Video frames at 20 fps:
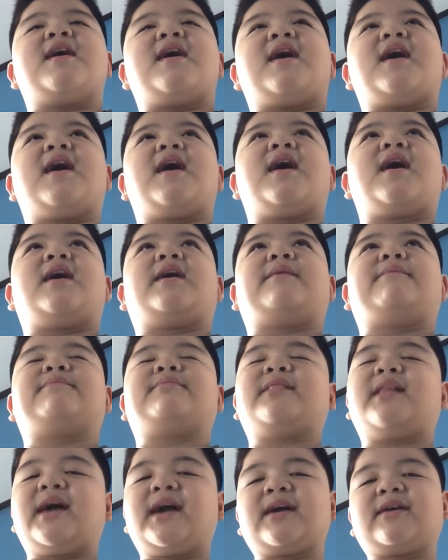
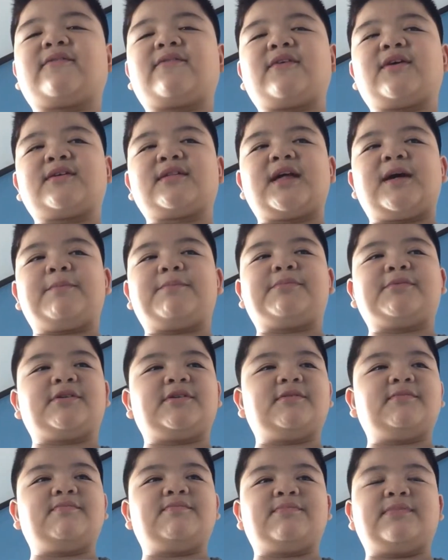Like, for
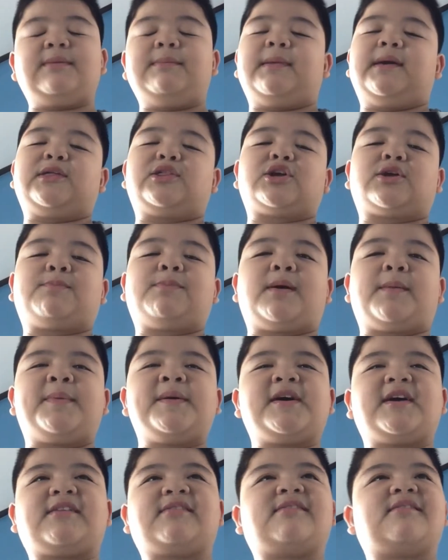example, the major pop
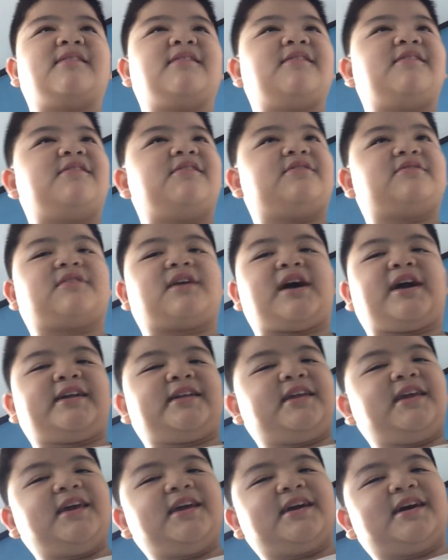hit,
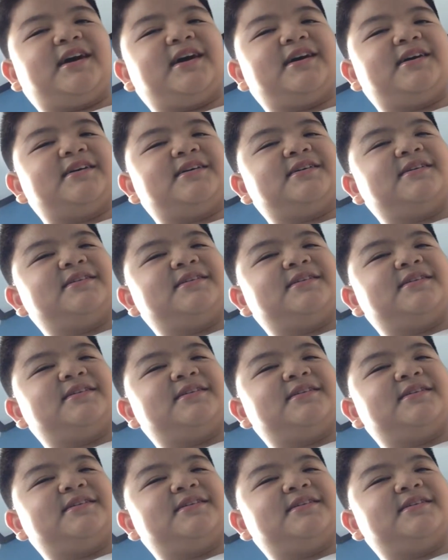Ryan Higa,